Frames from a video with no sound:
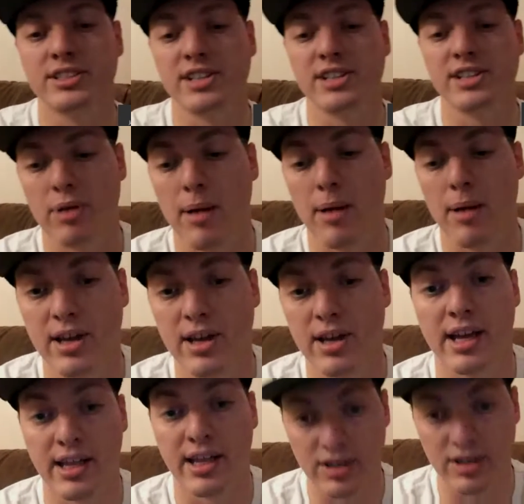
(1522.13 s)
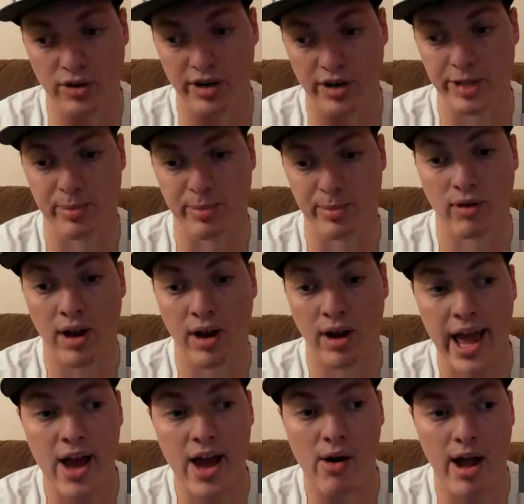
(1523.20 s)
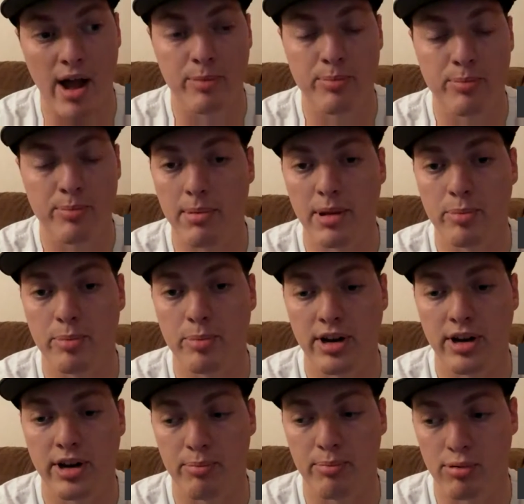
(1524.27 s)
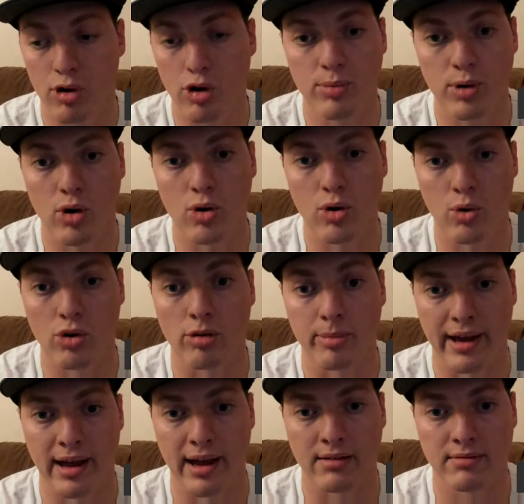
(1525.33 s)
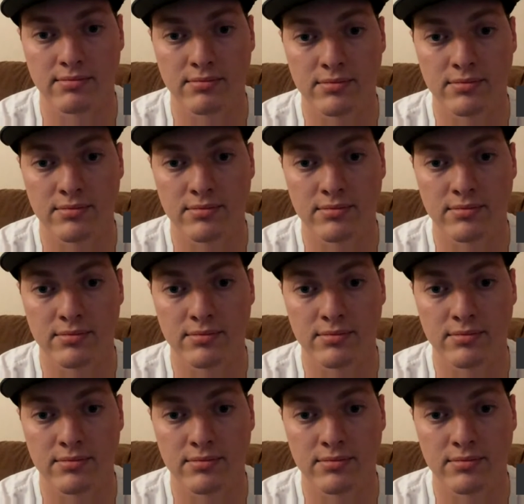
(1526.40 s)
is probably going to increase, but right now I would probably put it at Pro Bowl quarterback.